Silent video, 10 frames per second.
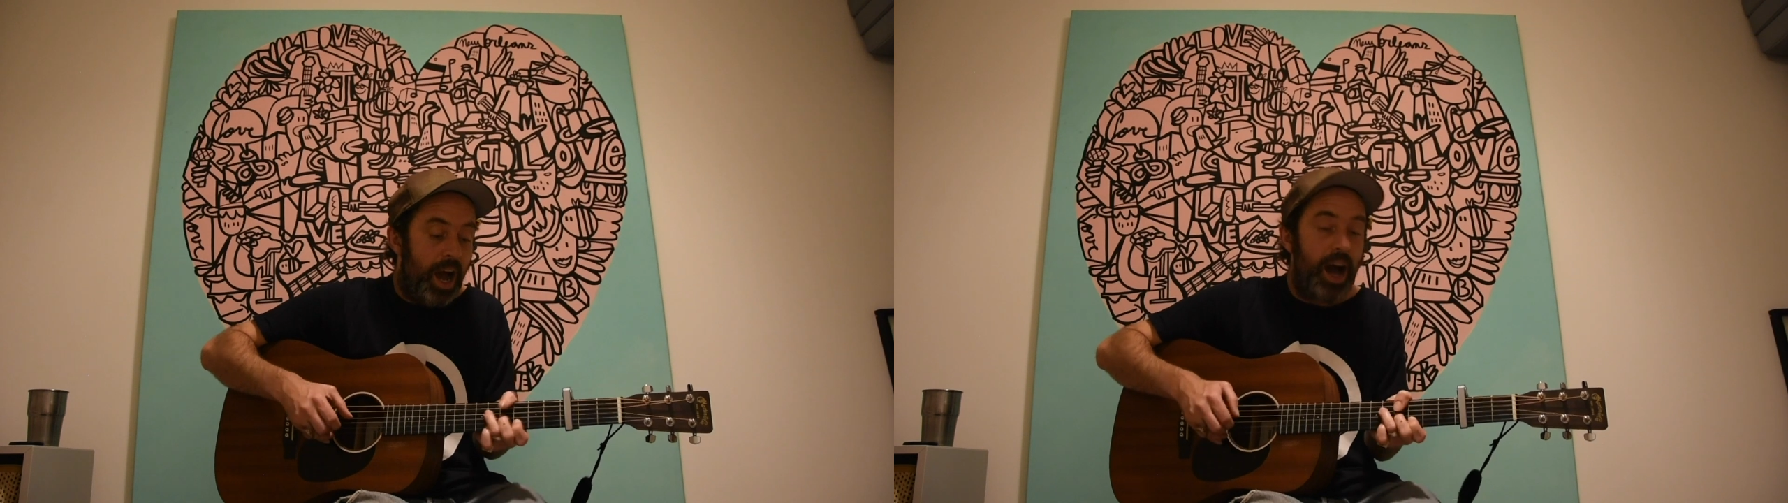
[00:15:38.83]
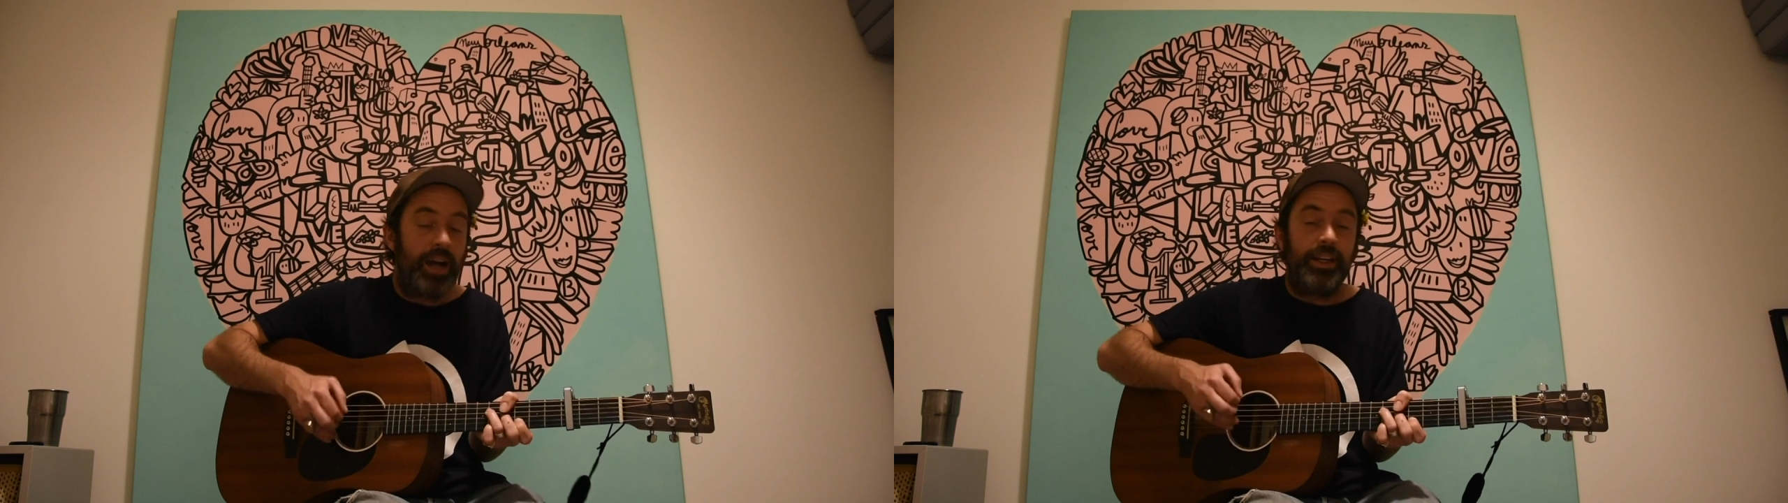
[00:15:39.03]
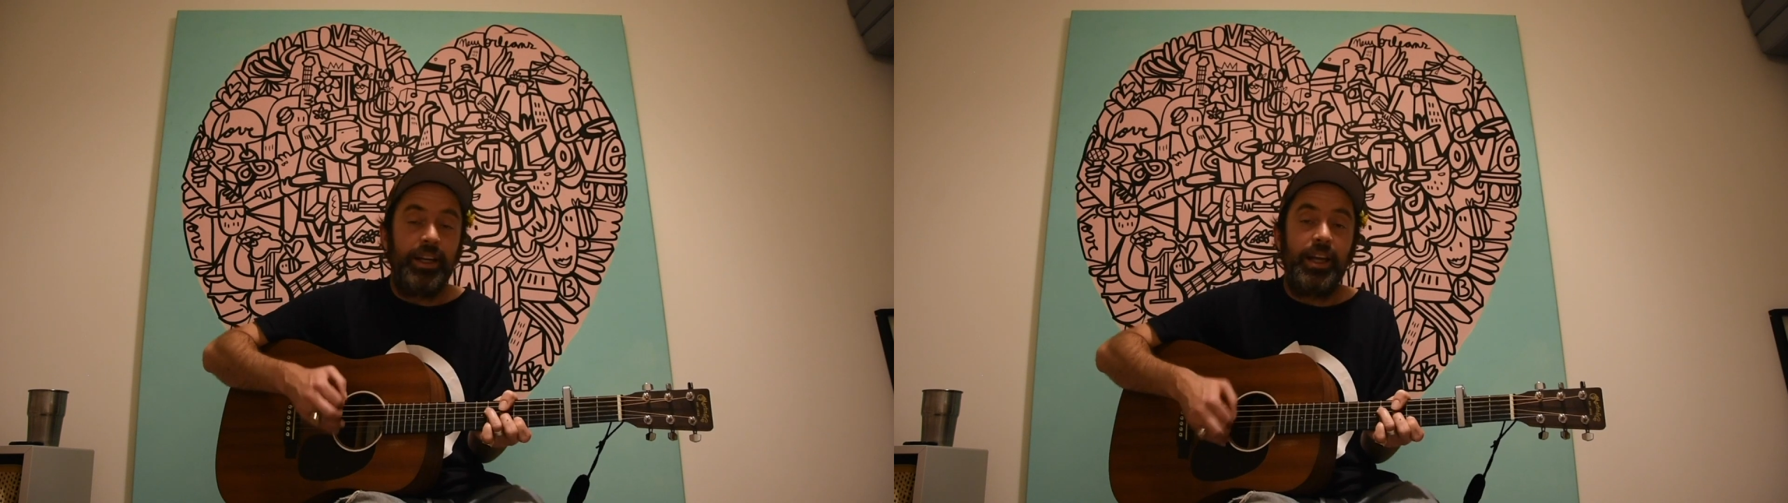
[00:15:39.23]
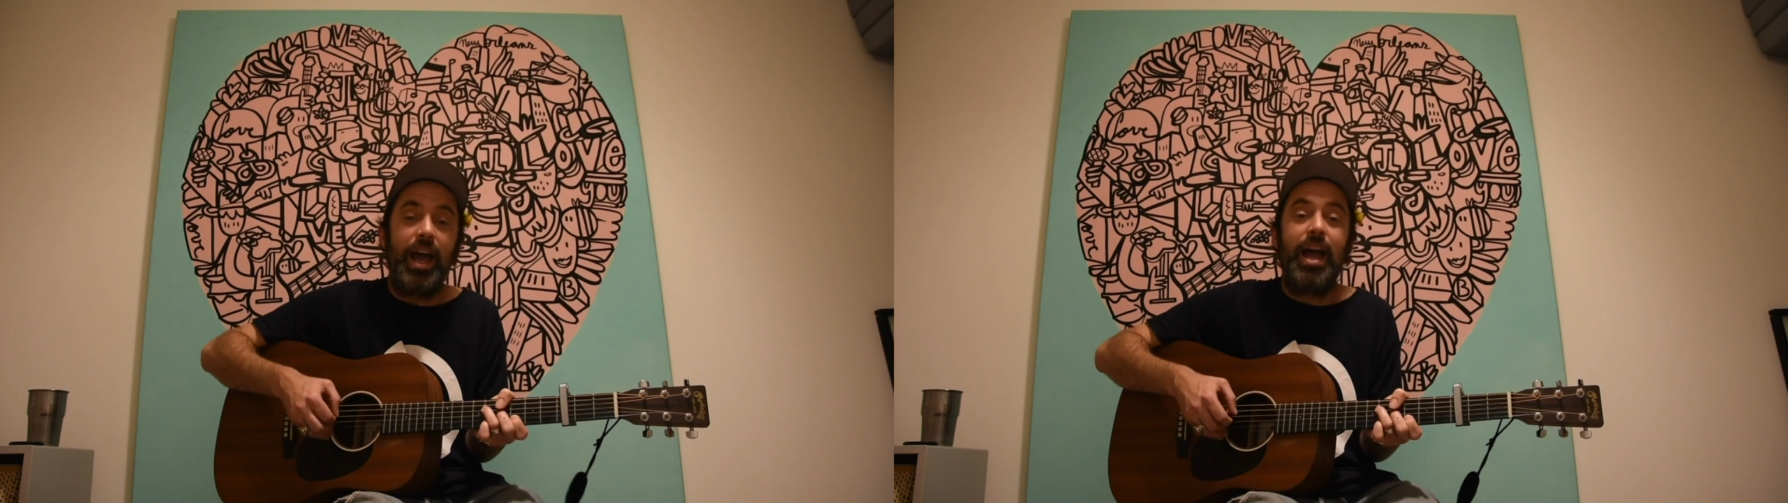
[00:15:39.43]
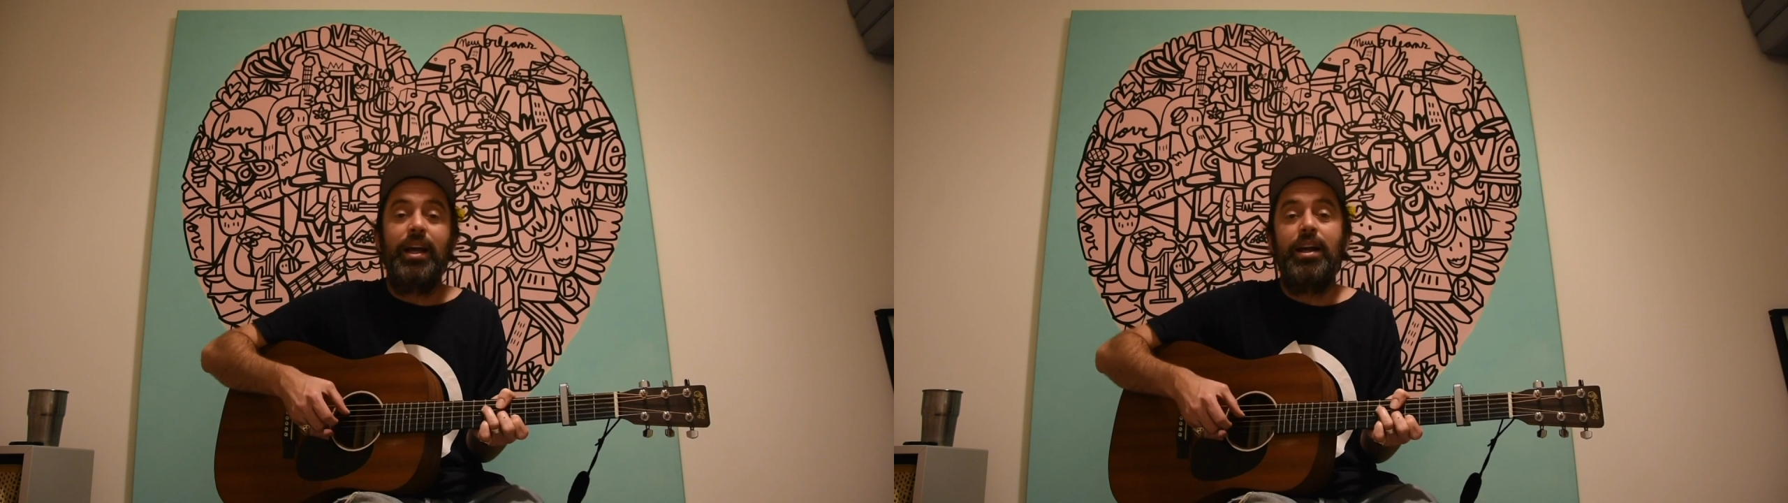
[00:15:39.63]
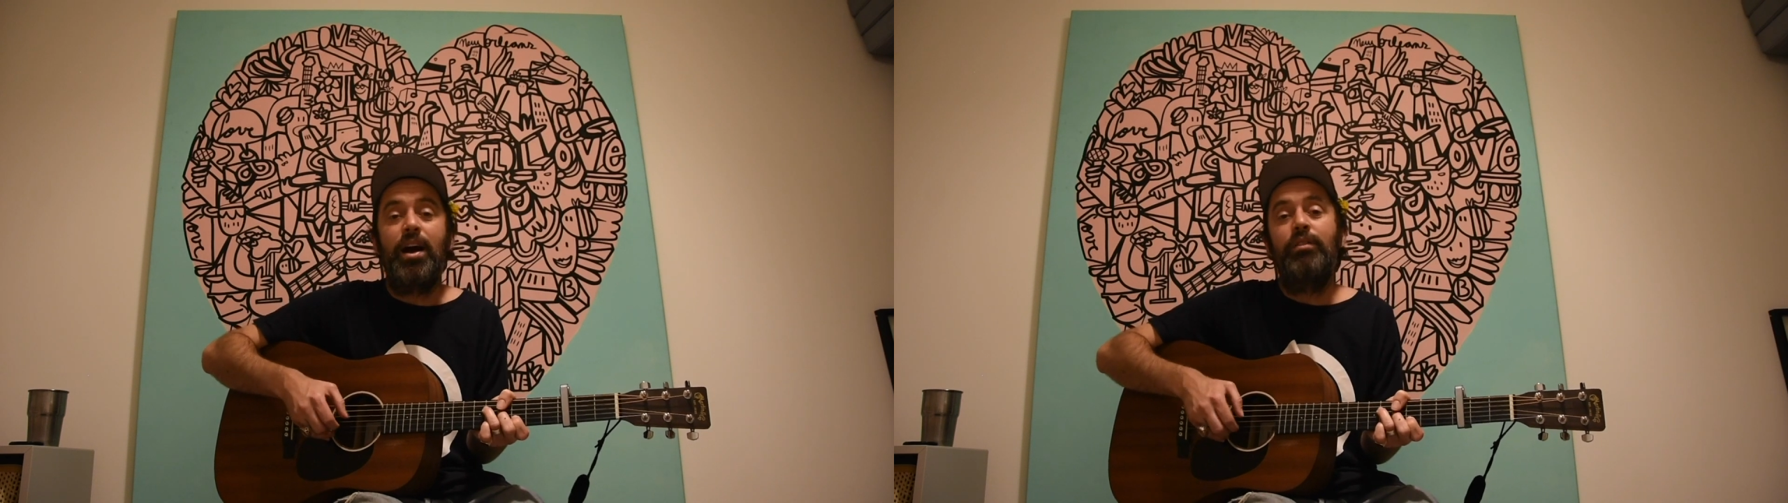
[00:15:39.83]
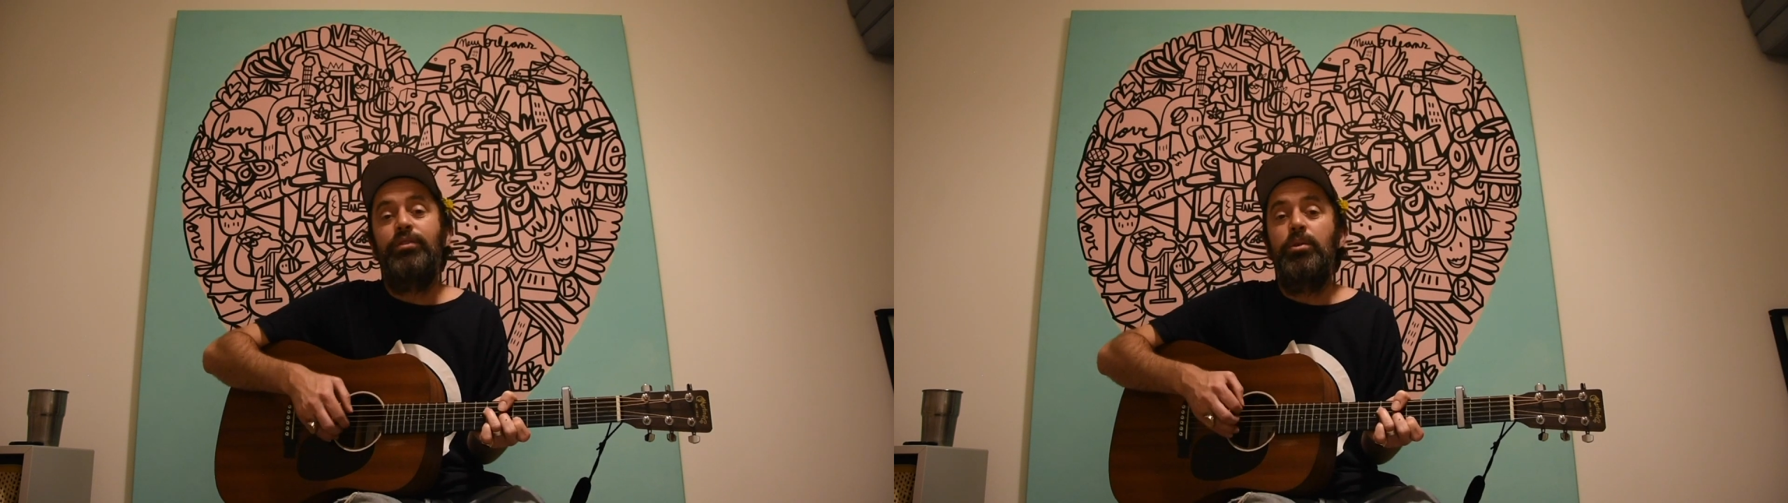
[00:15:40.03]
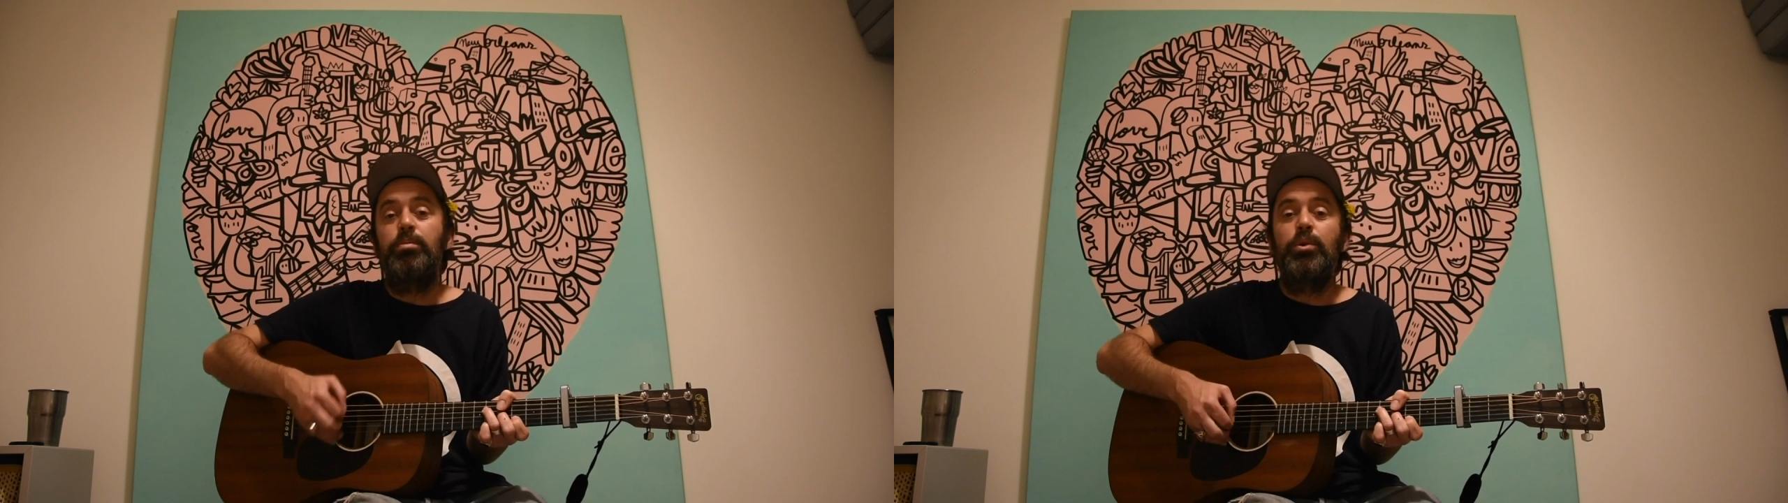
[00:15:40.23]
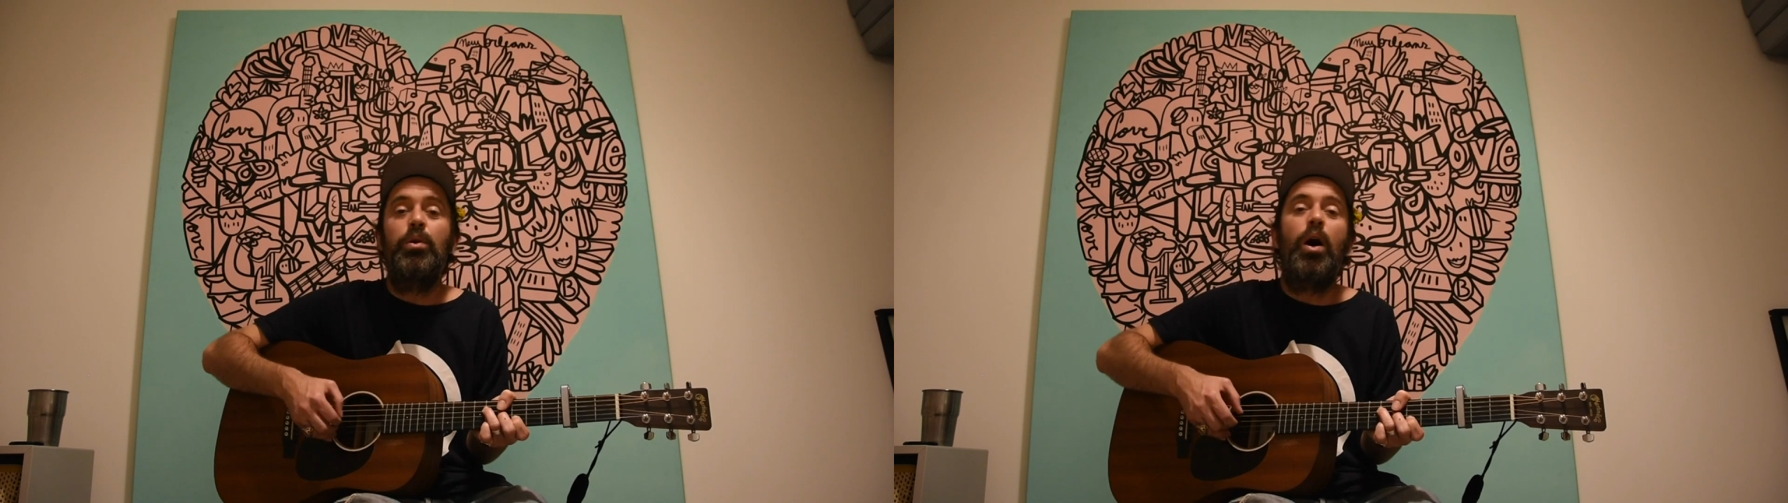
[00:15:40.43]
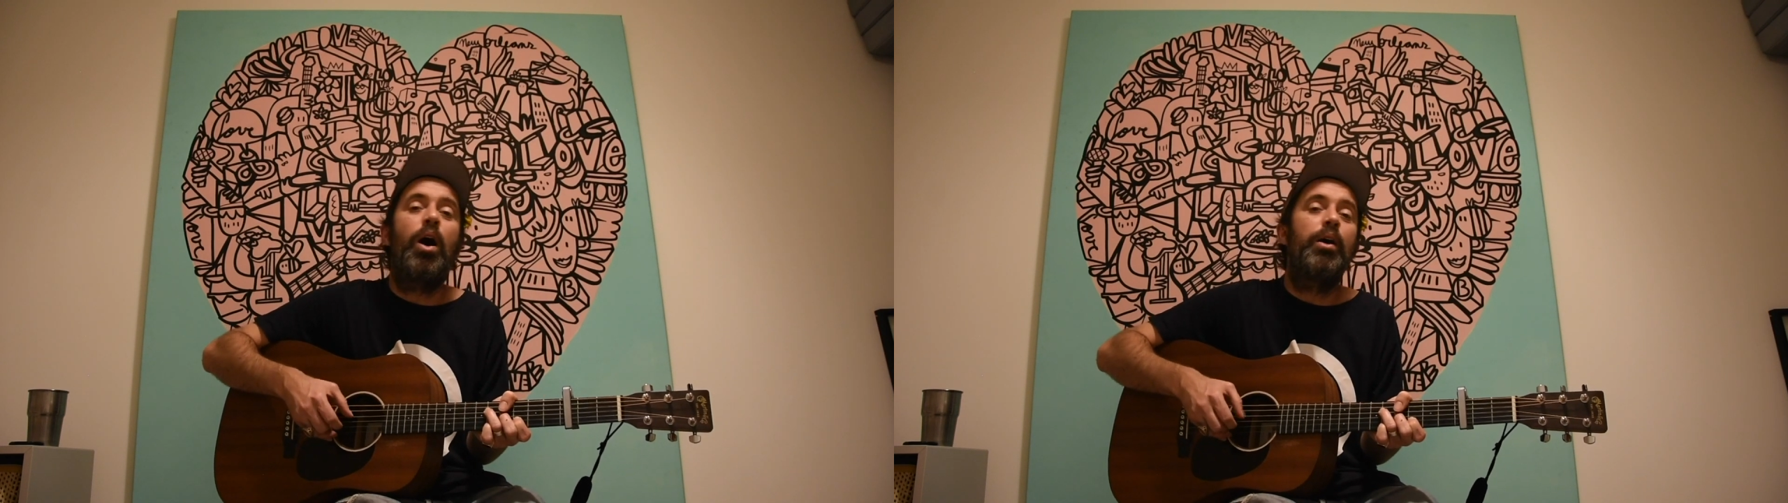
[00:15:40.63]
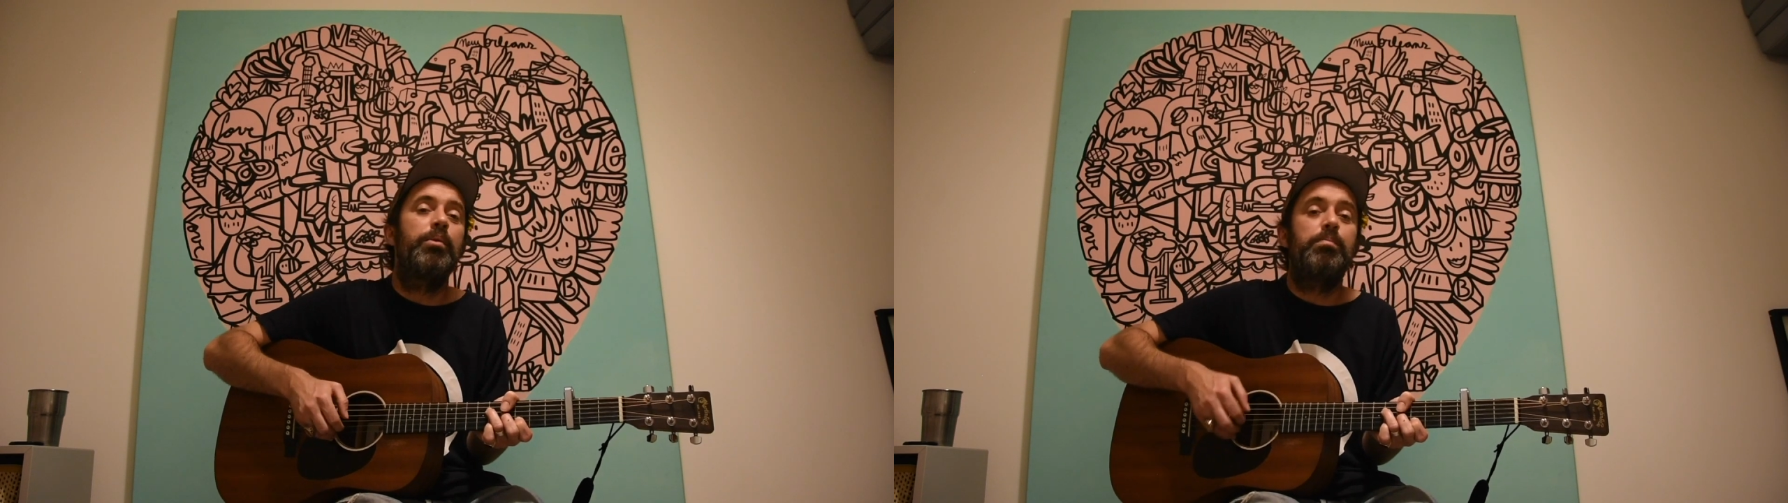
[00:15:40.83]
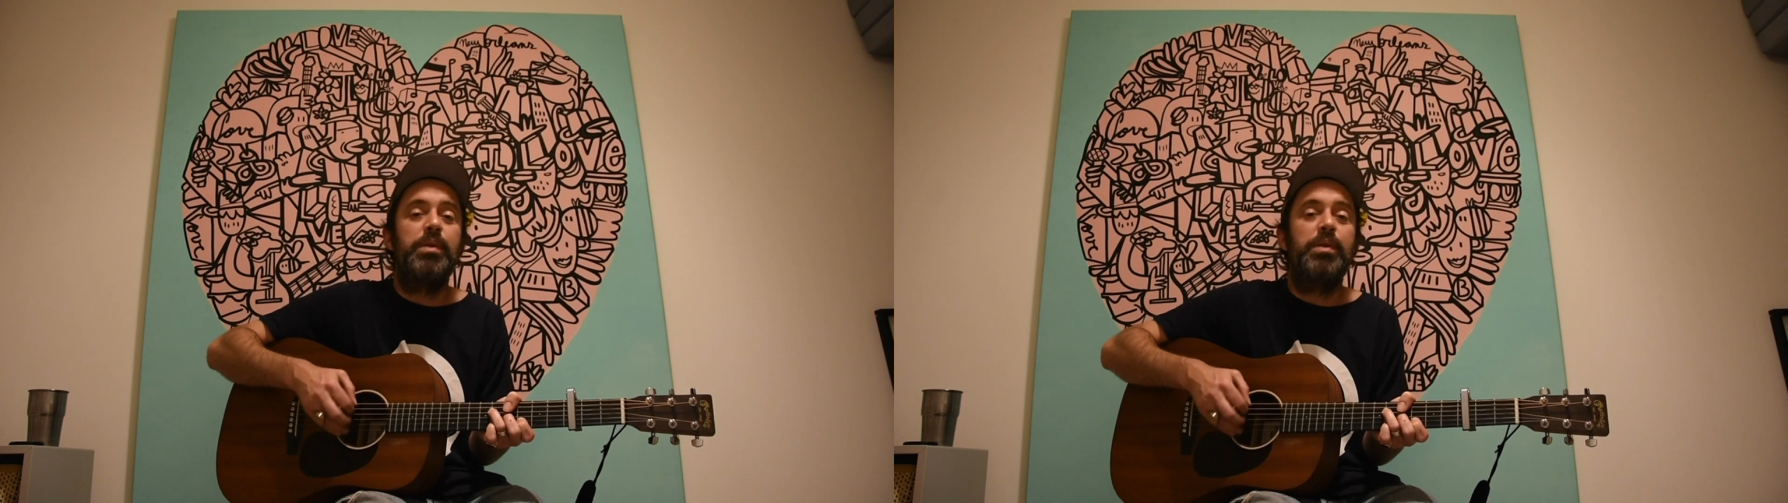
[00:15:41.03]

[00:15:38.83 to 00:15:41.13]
I can get comfortable on a